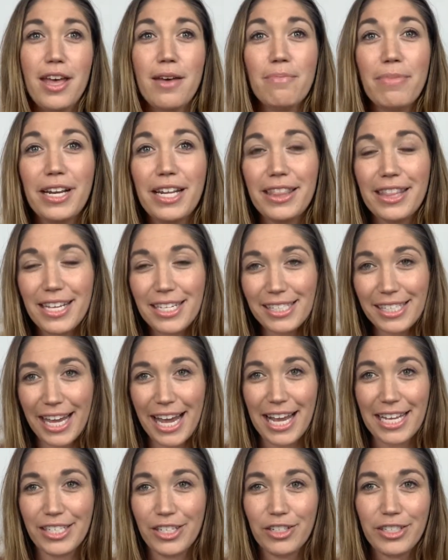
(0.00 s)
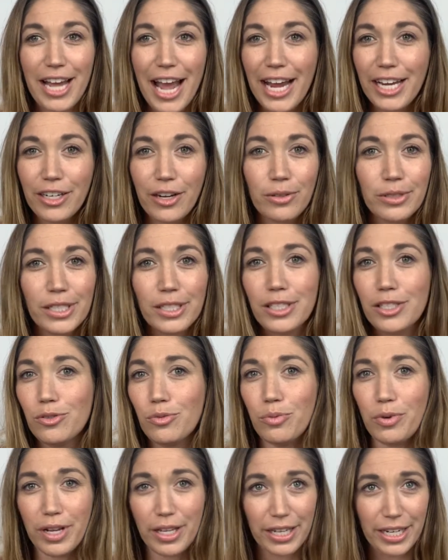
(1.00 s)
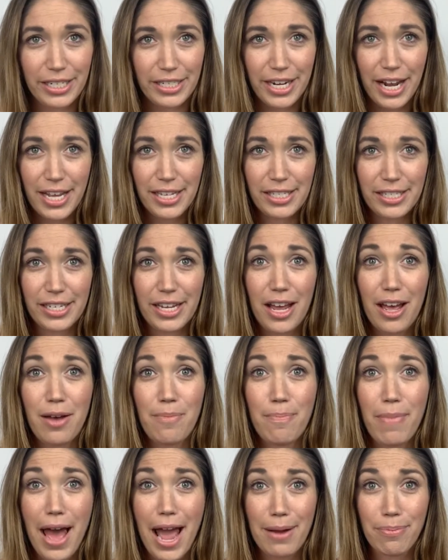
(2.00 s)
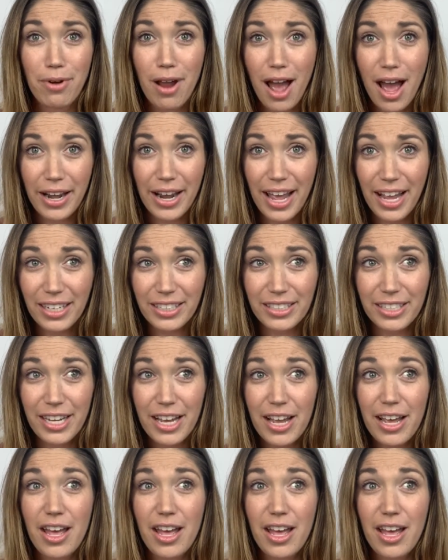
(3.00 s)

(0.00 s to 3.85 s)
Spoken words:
But in this case, your diagnosis is really just a byproduct